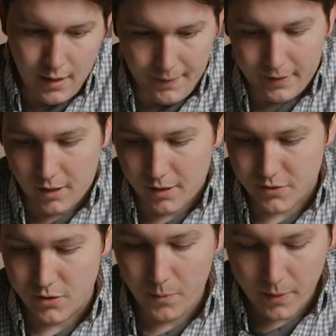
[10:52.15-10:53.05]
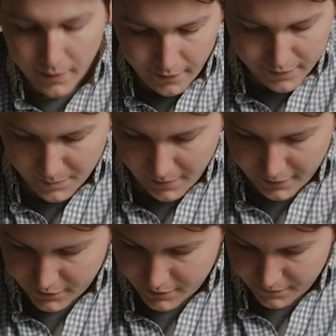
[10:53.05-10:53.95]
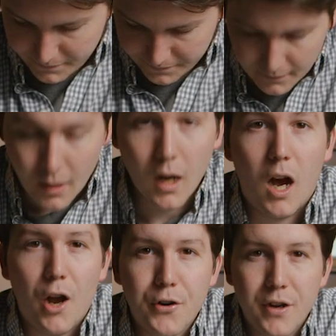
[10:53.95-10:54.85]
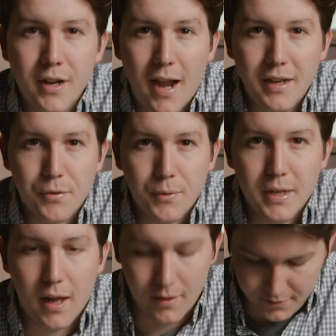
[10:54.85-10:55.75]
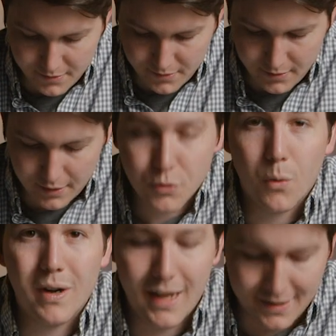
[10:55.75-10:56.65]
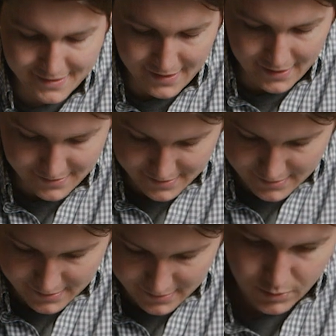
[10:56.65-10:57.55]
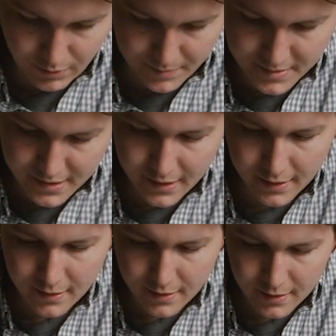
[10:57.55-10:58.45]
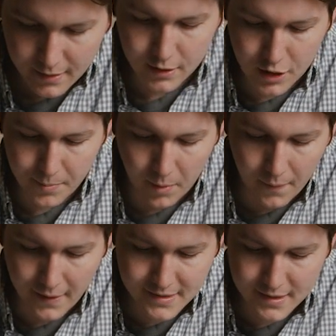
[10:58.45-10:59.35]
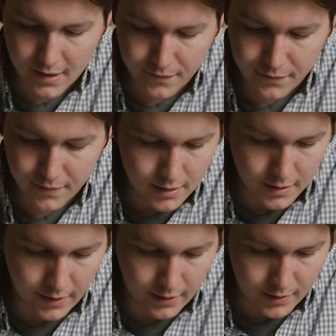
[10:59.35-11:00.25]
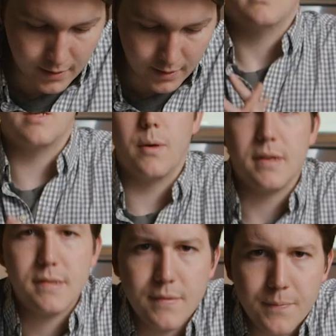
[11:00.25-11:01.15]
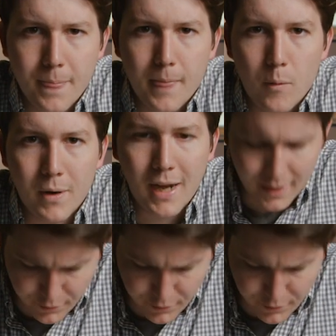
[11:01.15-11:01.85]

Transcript: And that cost nowhere near as much. one hundred ninety-three dollars and twenty-eight cents is what I'm seeing to ship all that stuff there. Anyways, one hundred